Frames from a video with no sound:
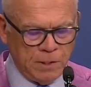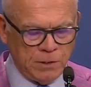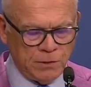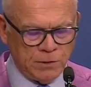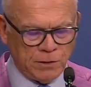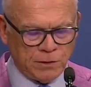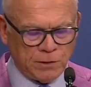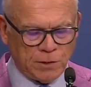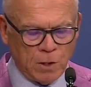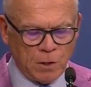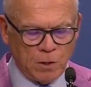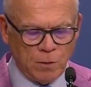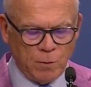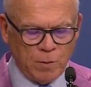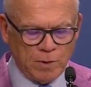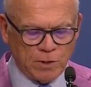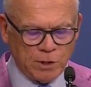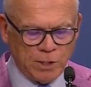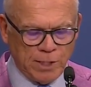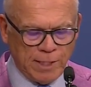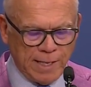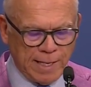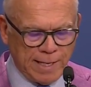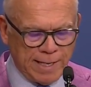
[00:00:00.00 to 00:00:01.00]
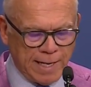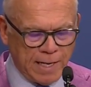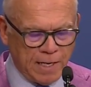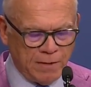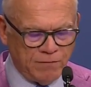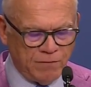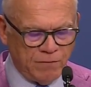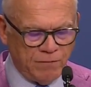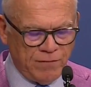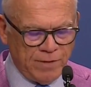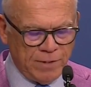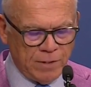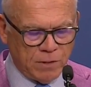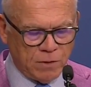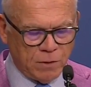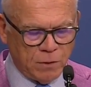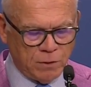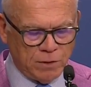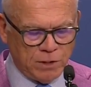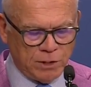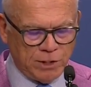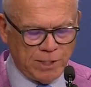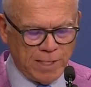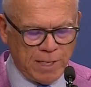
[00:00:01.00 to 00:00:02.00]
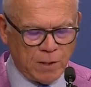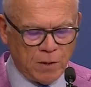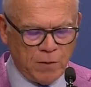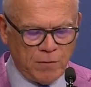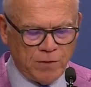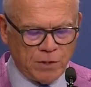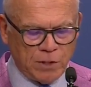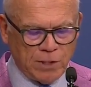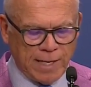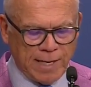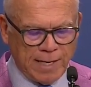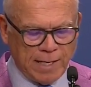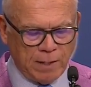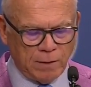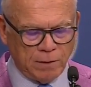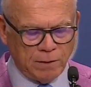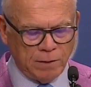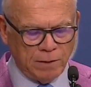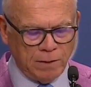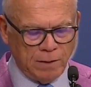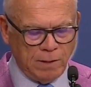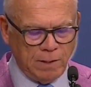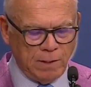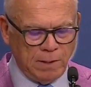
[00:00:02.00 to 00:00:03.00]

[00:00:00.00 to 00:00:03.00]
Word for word: She stated when she got out of her vehicle to check on the child,